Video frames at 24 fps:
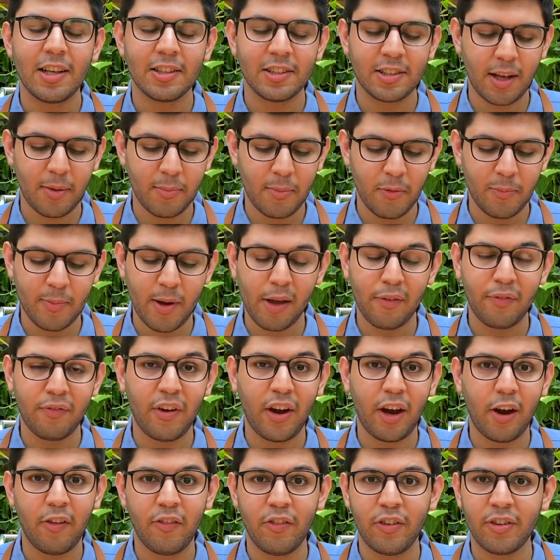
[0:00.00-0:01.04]
Some of my
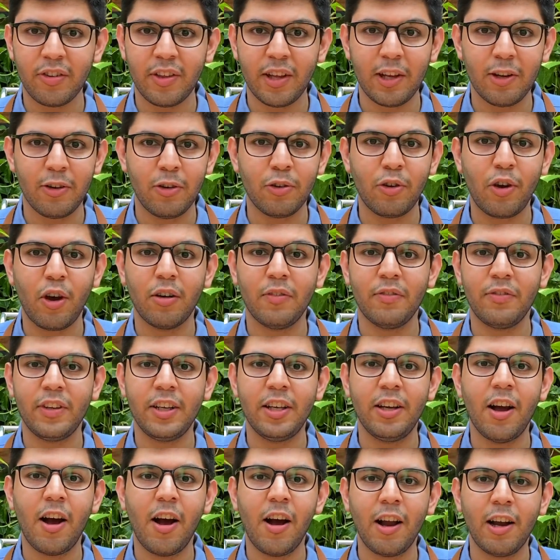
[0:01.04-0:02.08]
favorite things with
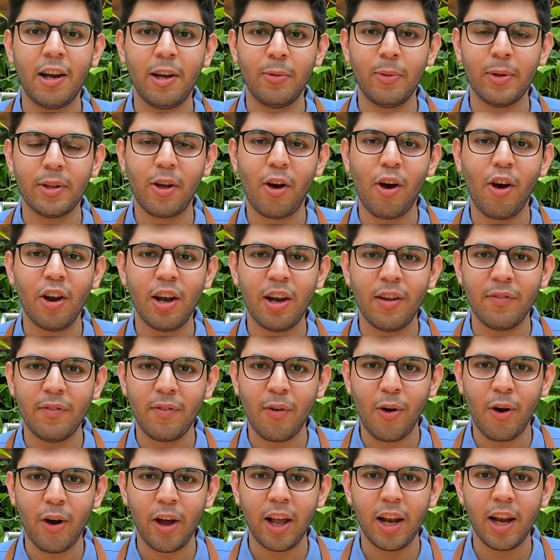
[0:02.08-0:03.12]
confit garlic, with olive
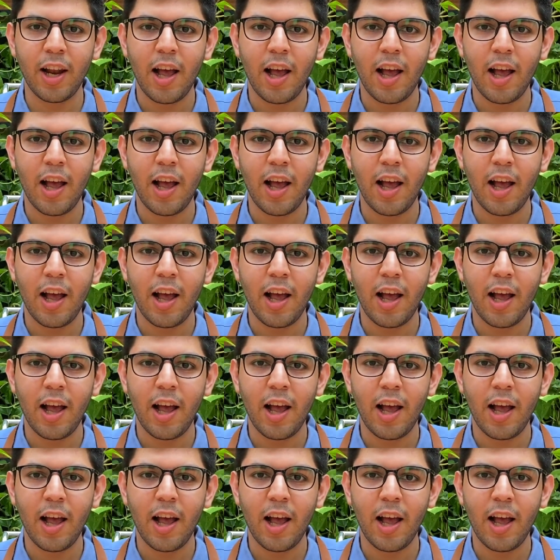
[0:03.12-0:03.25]
oil,